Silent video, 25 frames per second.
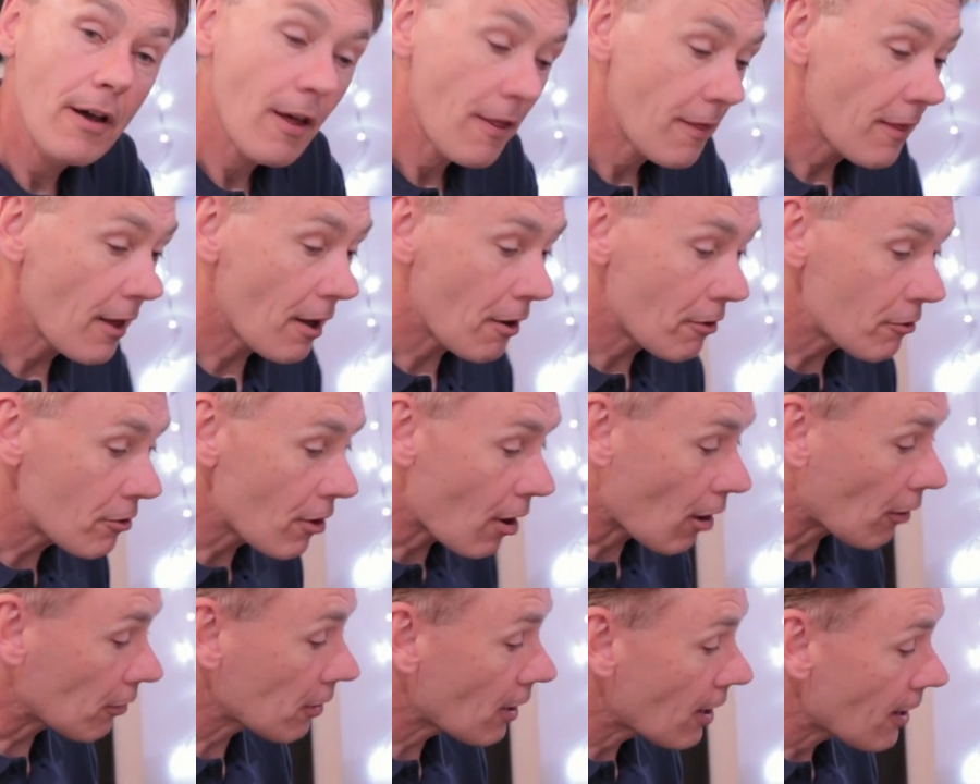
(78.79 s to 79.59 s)
They are
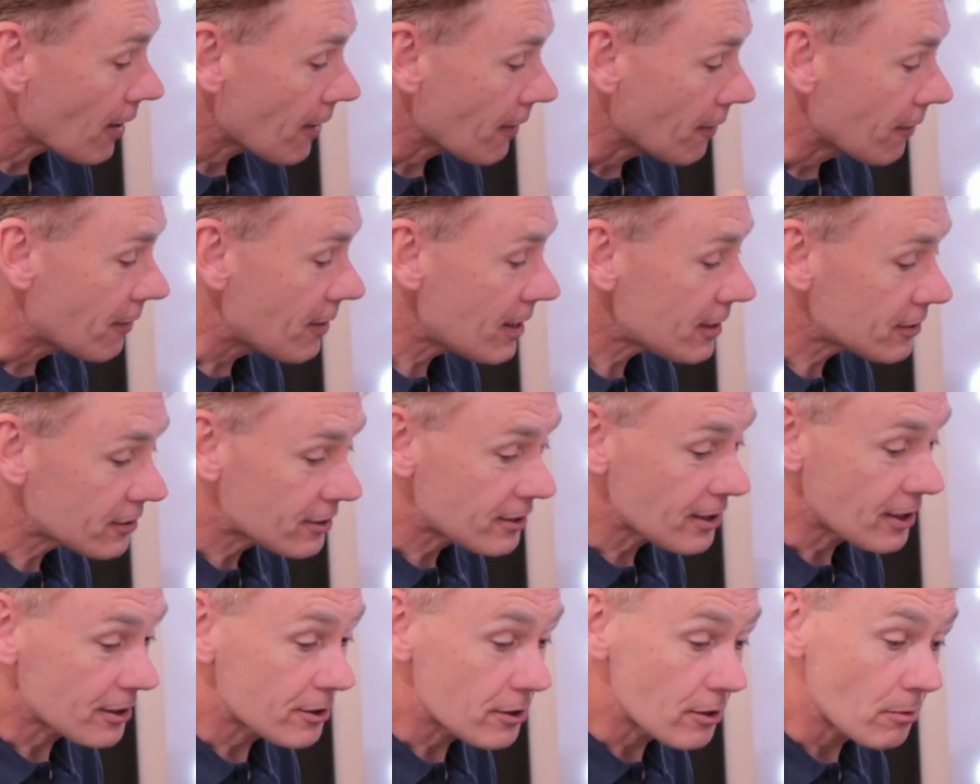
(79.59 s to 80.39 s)
not. This
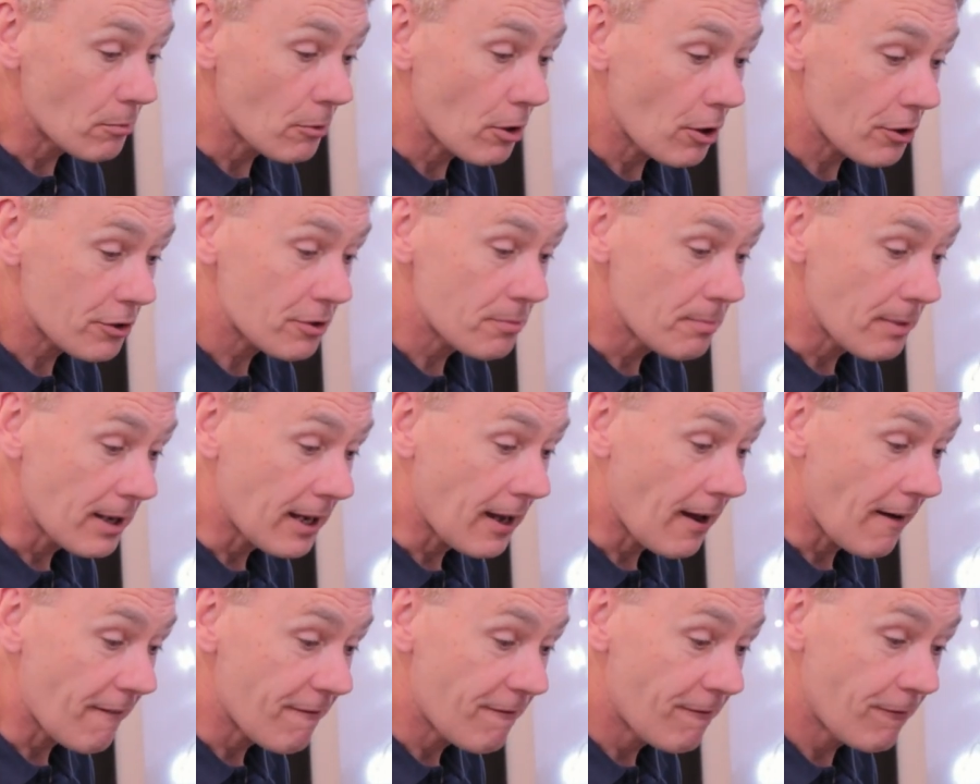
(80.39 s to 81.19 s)
system cost
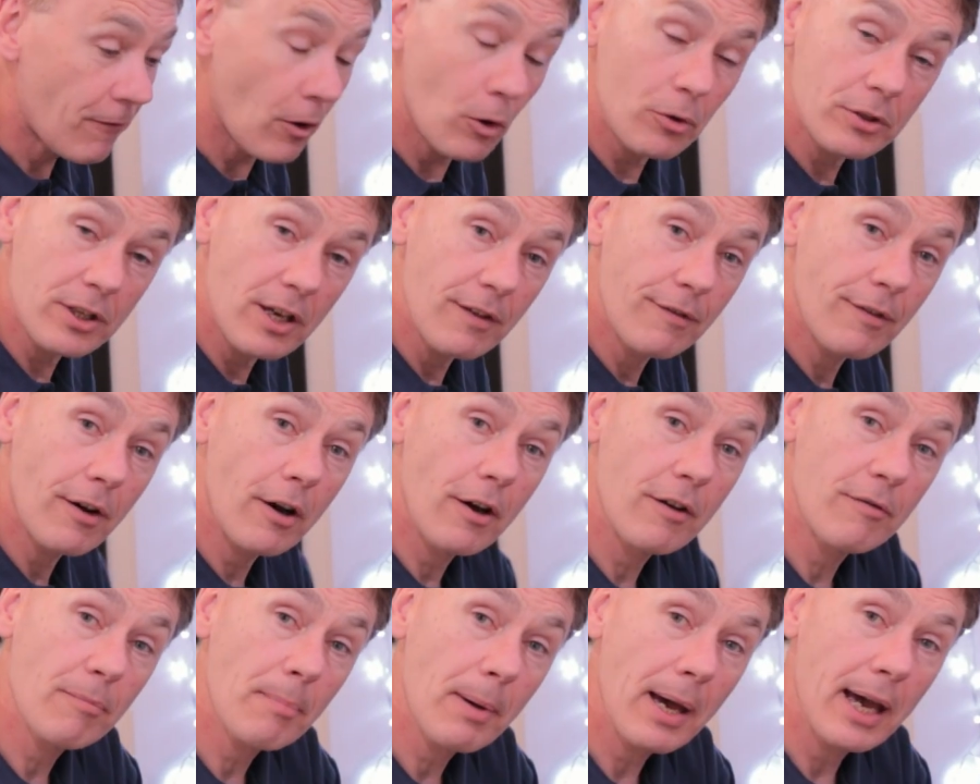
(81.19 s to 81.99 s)
me
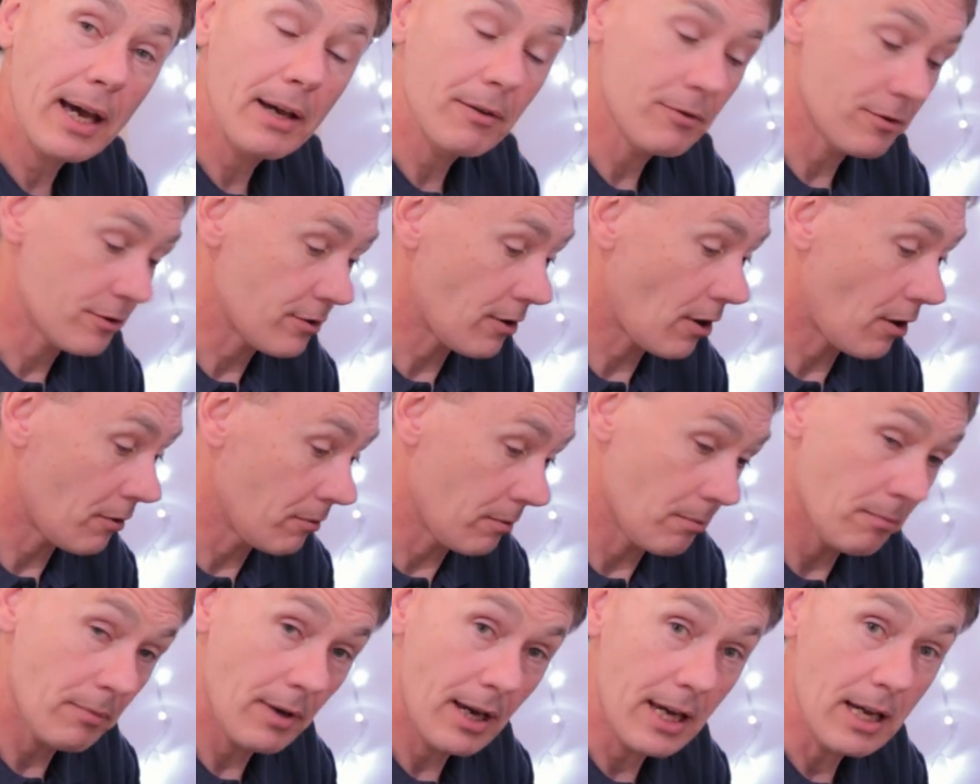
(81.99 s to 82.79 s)
£45 on
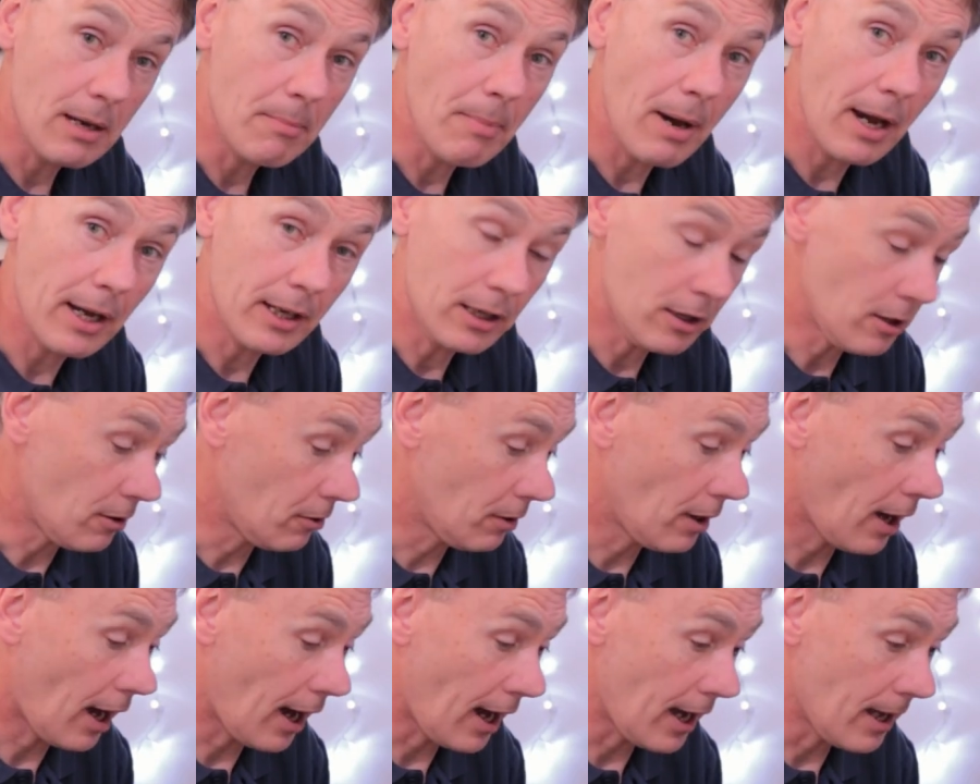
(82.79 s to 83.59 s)
eBay
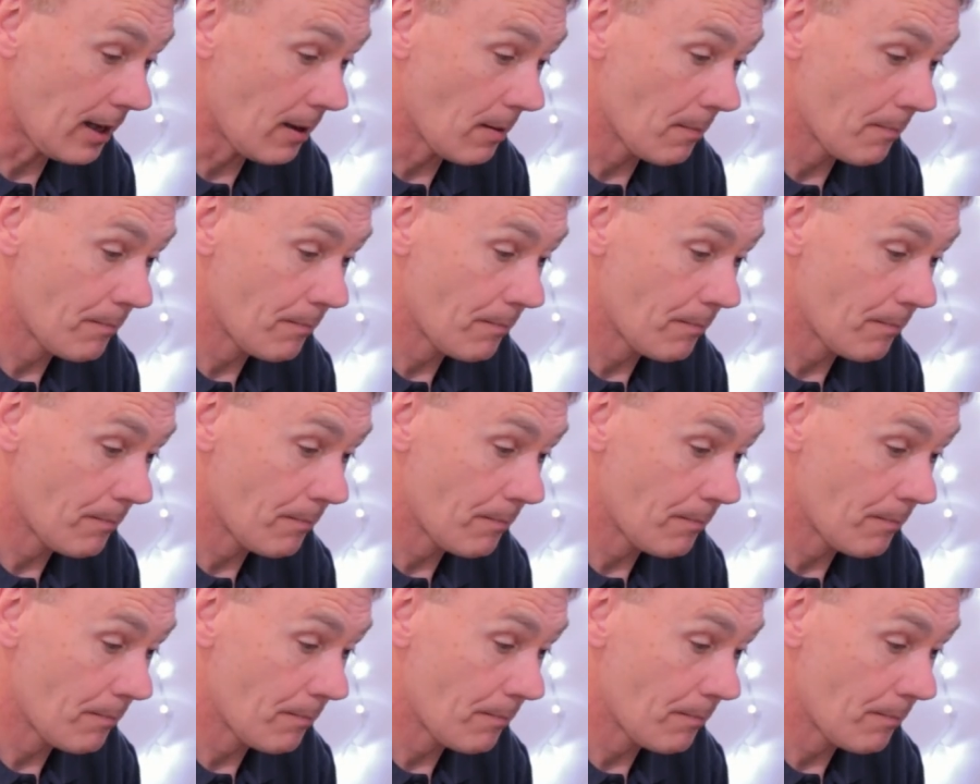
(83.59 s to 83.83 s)
UK.